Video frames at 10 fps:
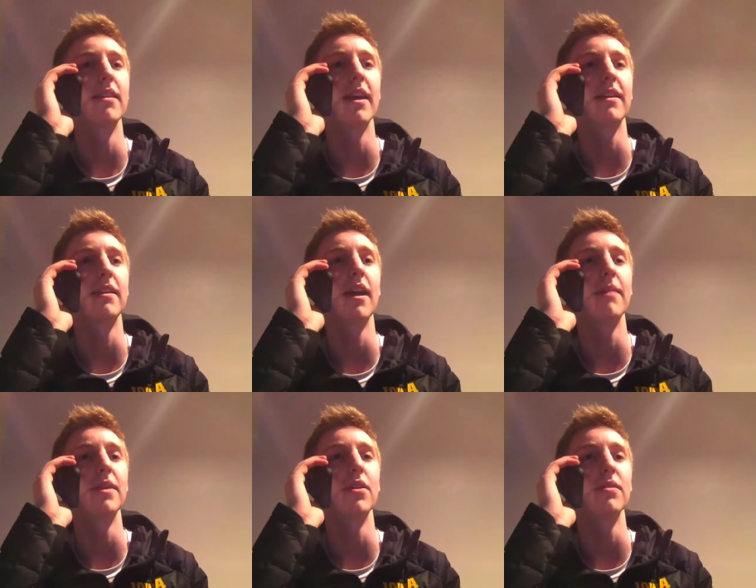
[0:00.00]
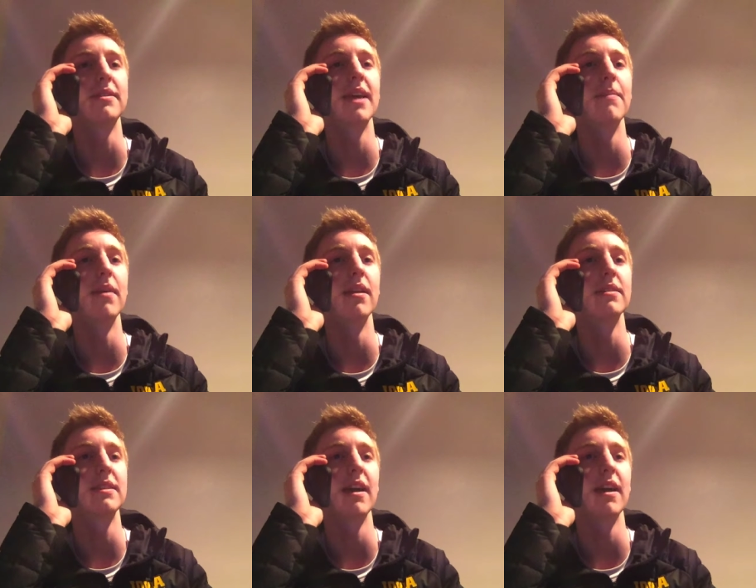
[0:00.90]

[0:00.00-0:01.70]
And I, I mean only 10 minutes.